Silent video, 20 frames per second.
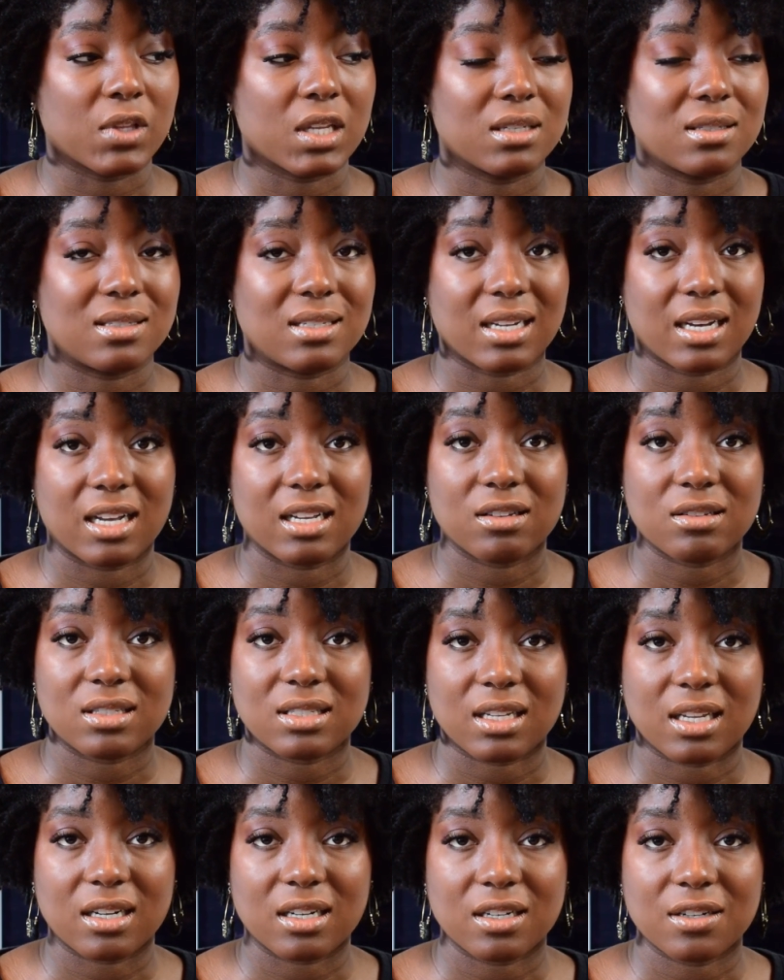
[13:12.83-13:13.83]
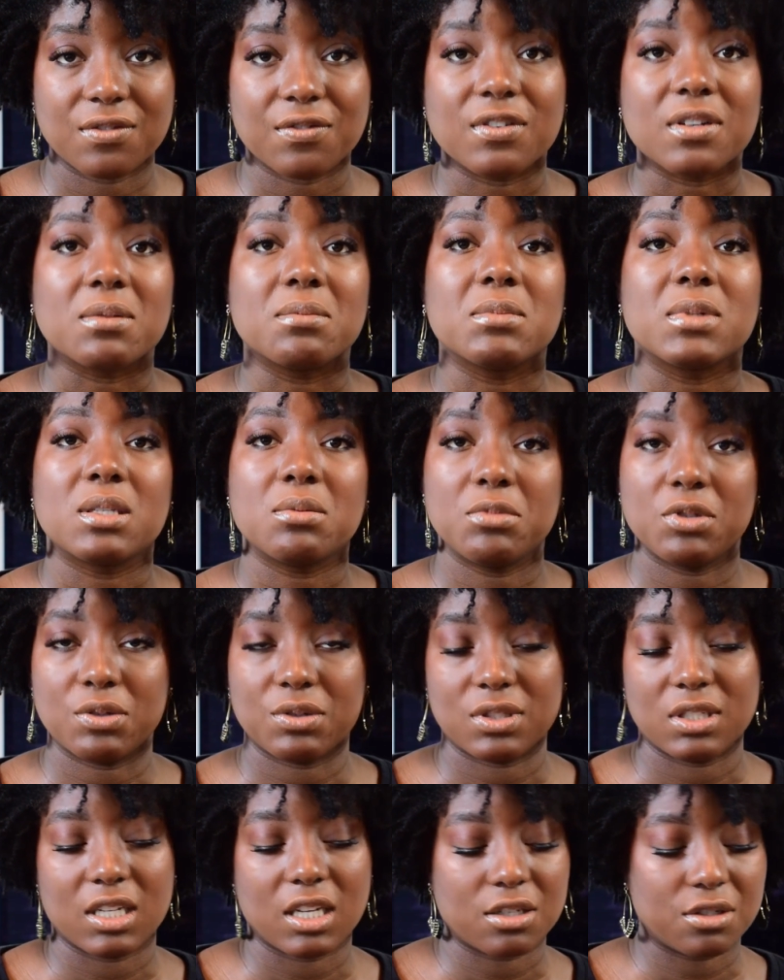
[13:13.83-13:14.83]
Style Setter from
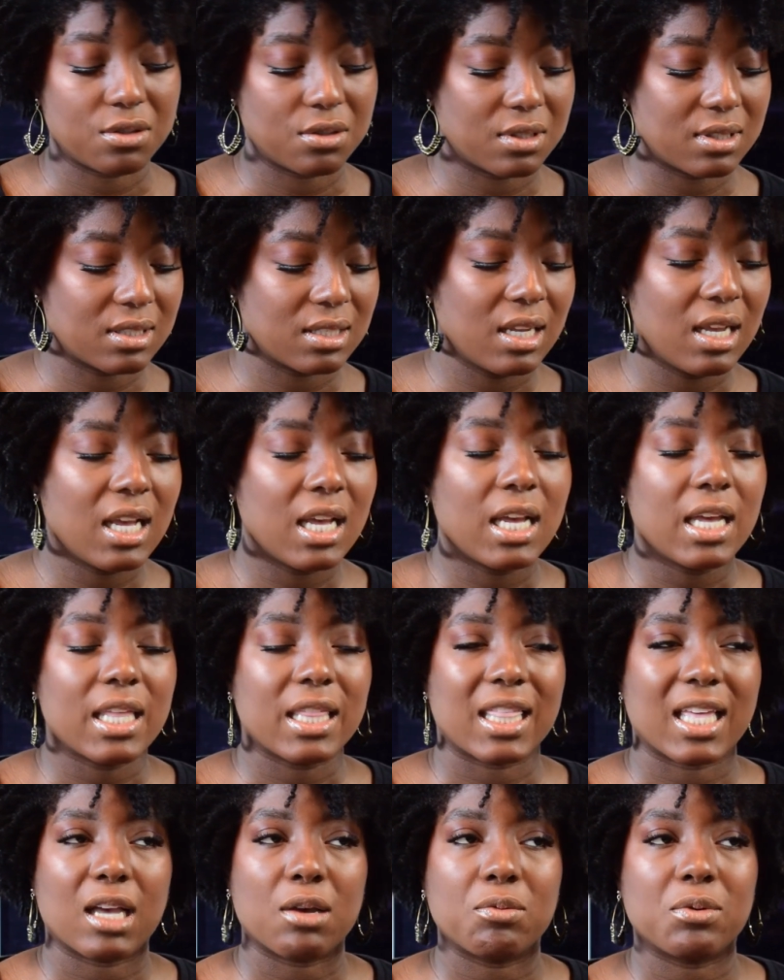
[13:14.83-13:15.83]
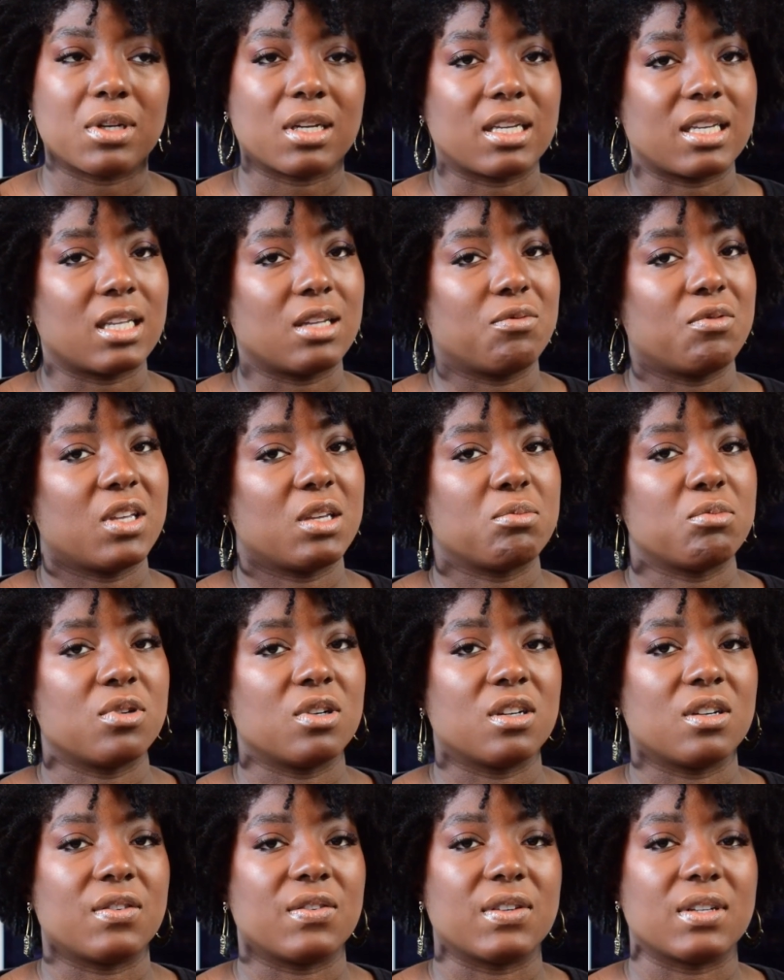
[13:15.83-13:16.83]
Camilo's Naturals. That one I get way
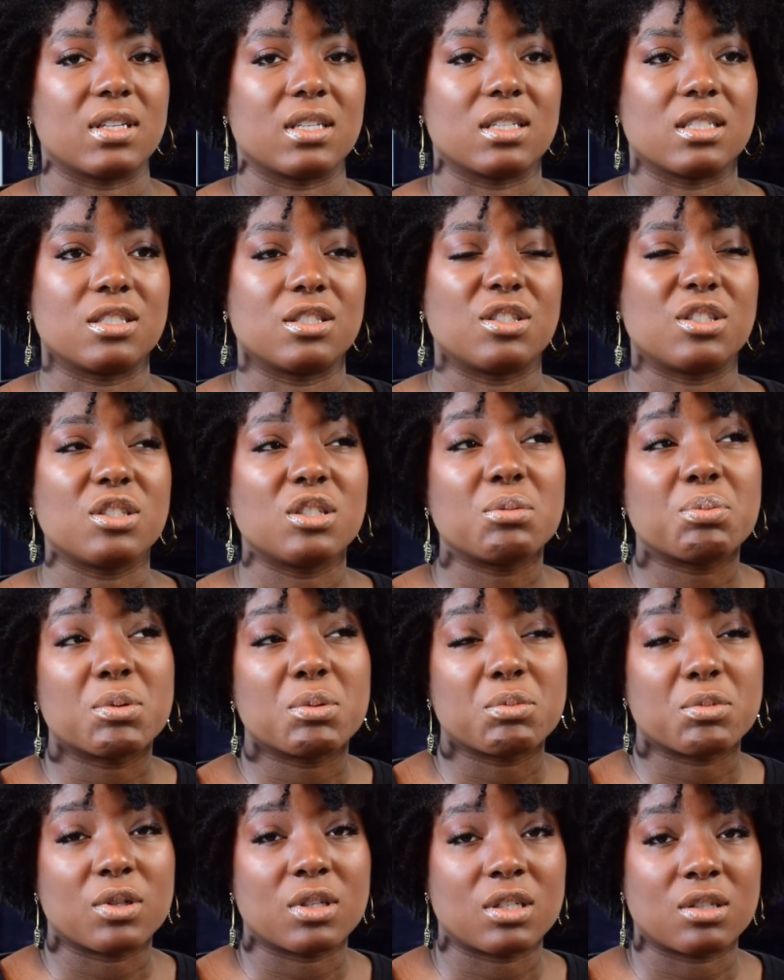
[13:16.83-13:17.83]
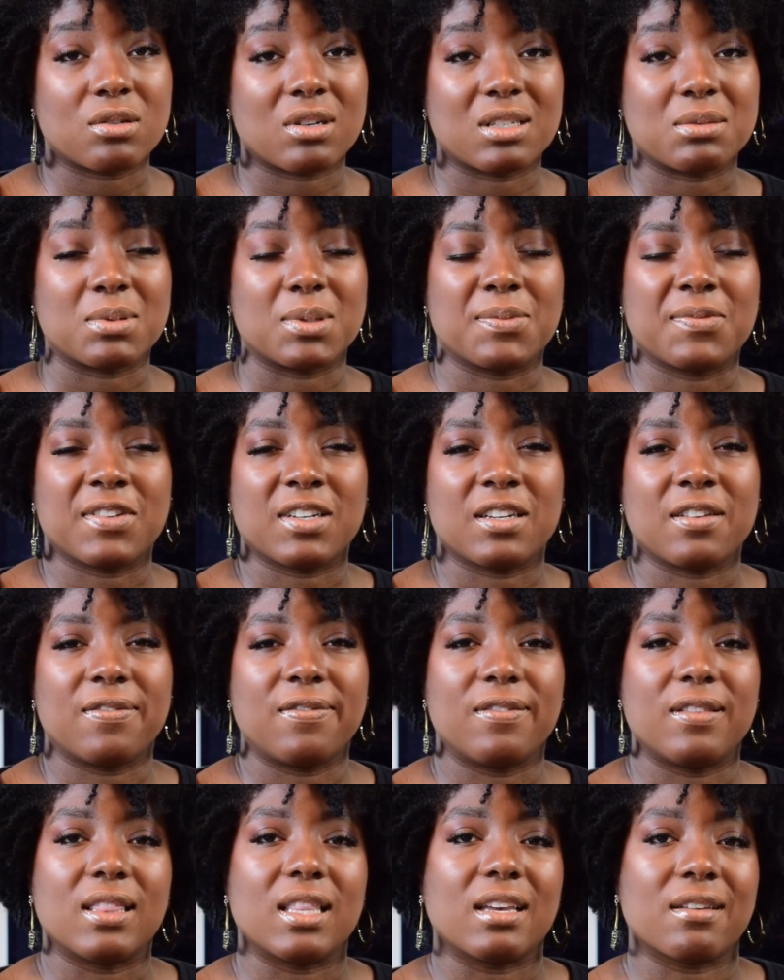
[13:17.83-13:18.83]
more of a super moisturized but very
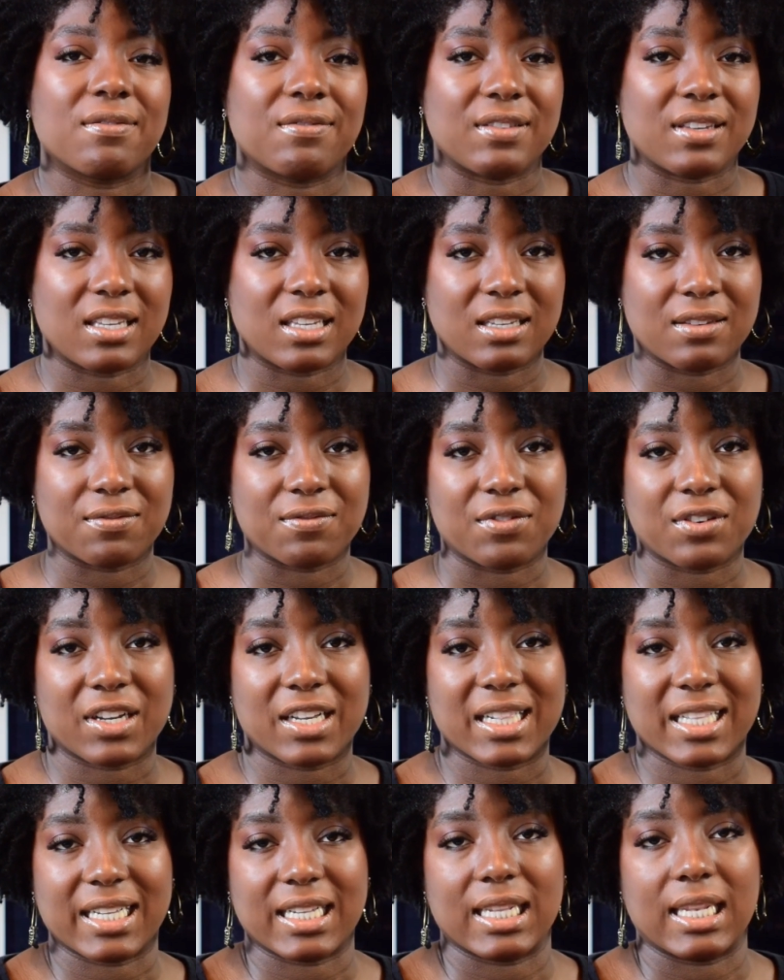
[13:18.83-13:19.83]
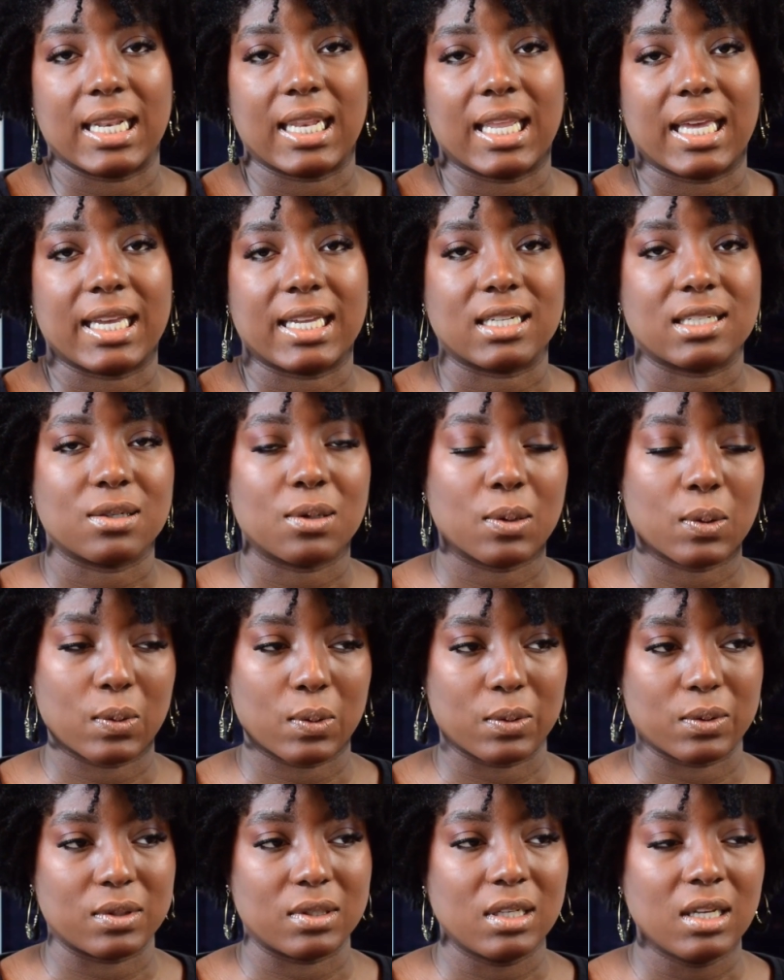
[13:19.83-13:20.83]
fluffy and very like light
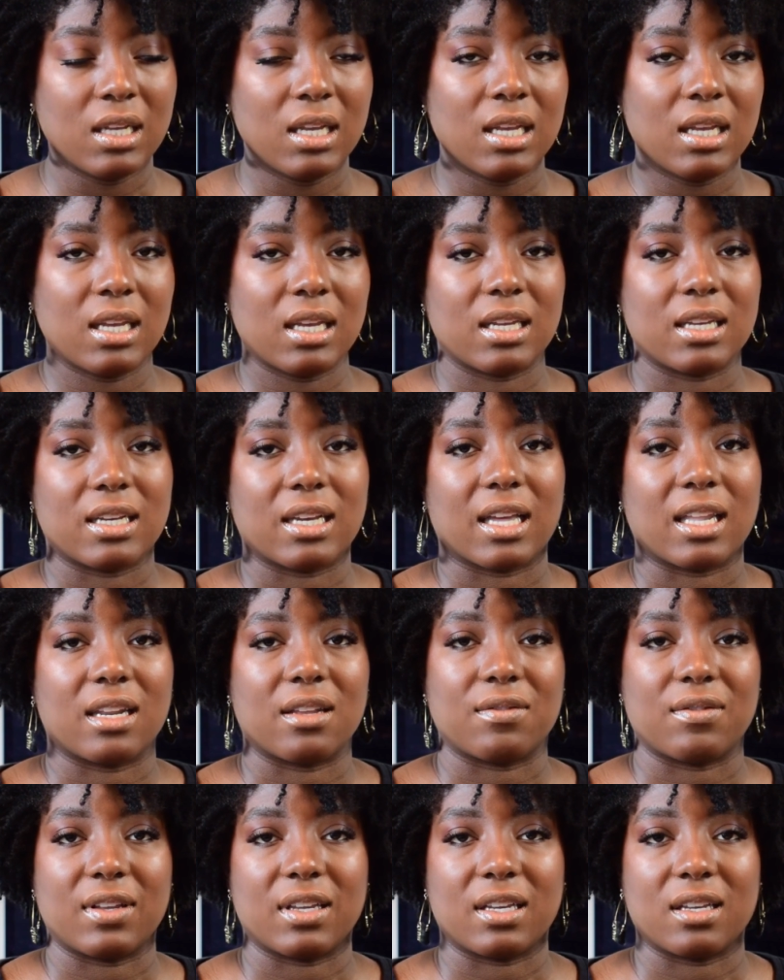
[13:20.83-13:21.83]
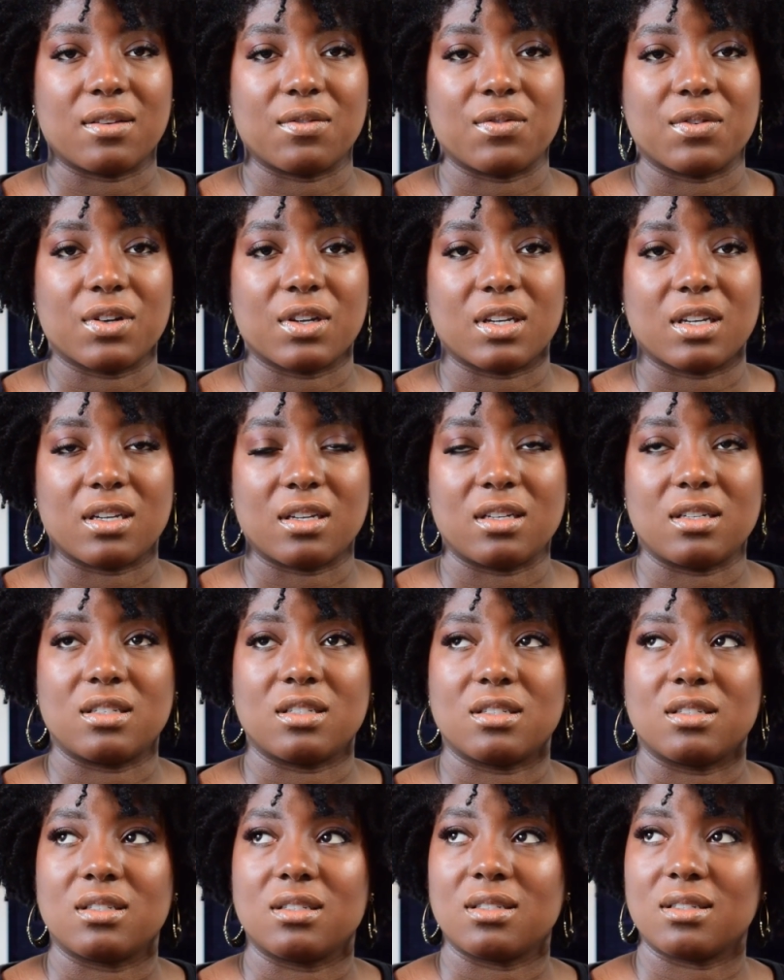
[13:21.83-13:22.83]
hold, and kind of like a very
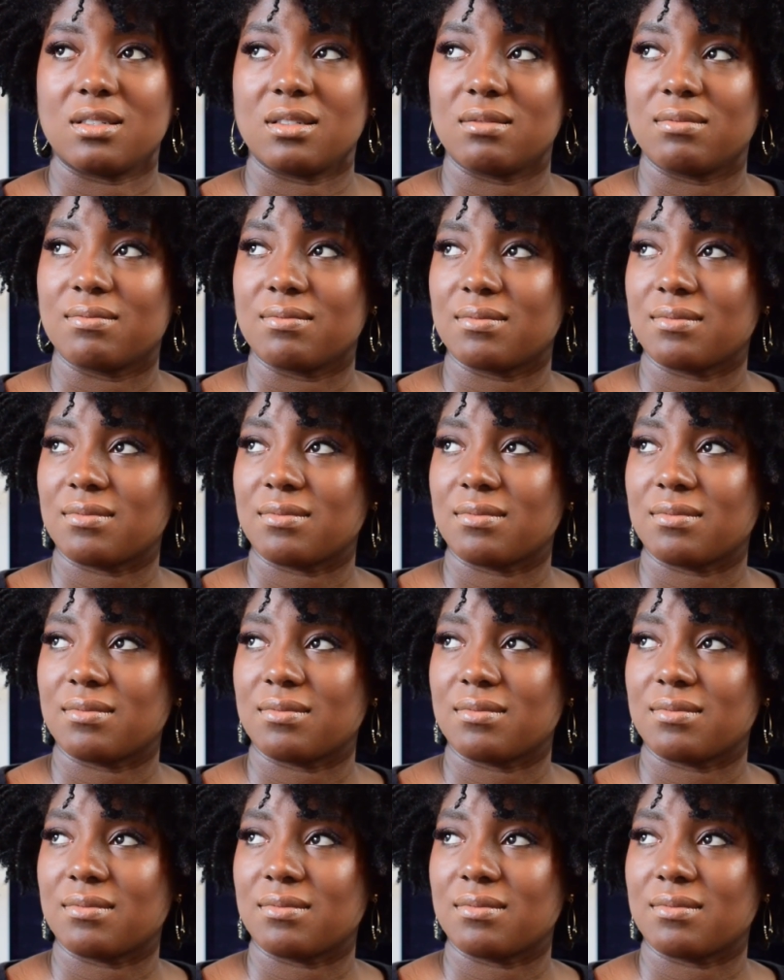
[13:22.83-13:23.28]
just,